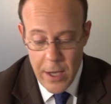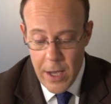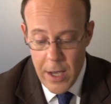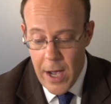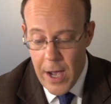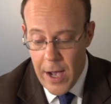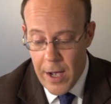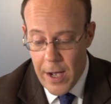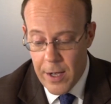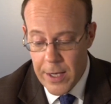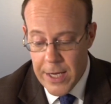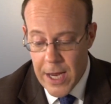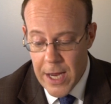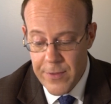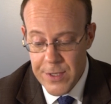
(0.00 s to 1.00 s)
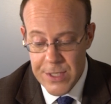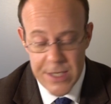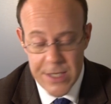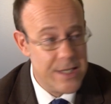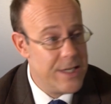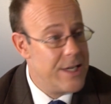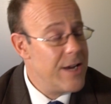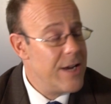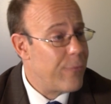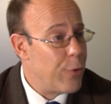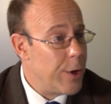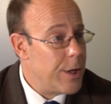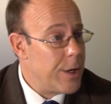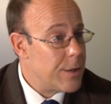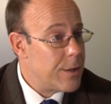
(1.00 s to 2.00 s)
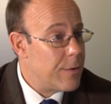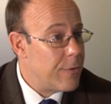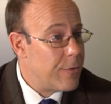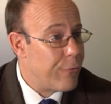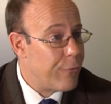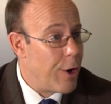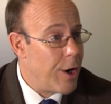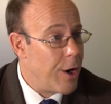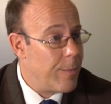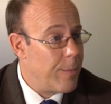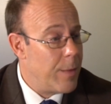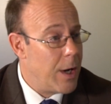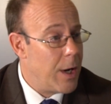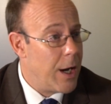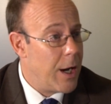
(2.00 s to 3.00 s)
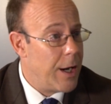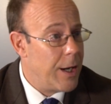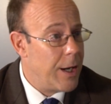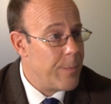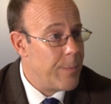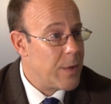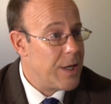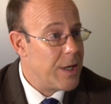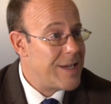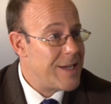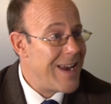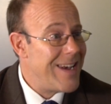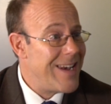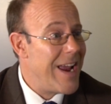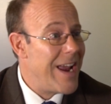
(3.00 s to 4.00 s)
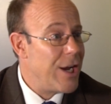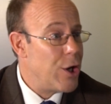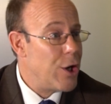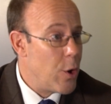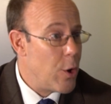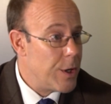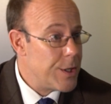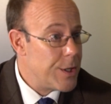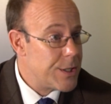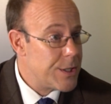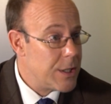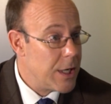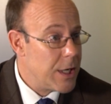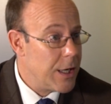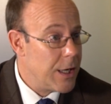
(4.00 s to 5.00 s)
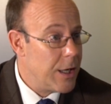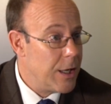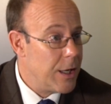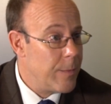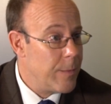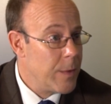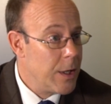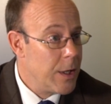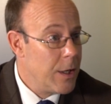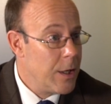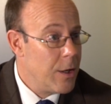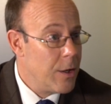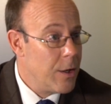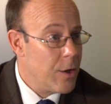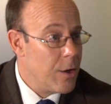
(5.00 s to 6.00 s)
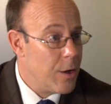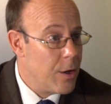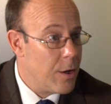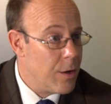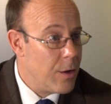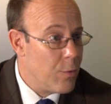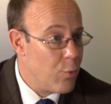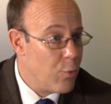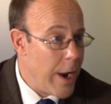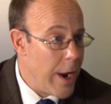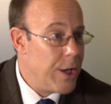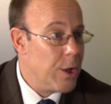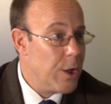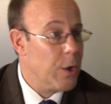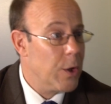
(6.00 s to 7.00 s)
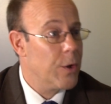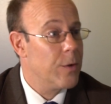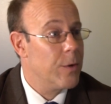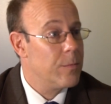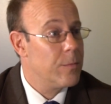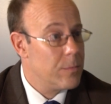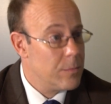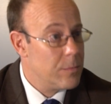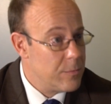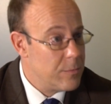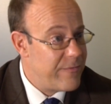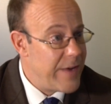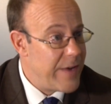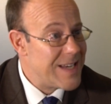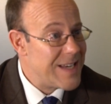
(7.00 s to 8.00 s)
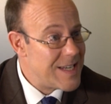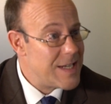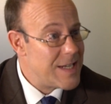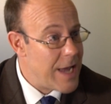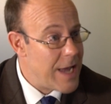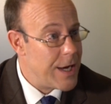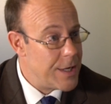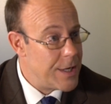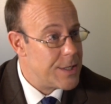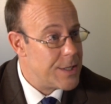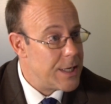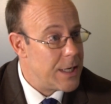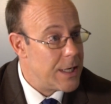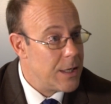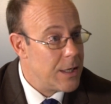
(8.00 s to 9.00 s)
Again, this is different from a 10-day notice in a regular fixed tenancy.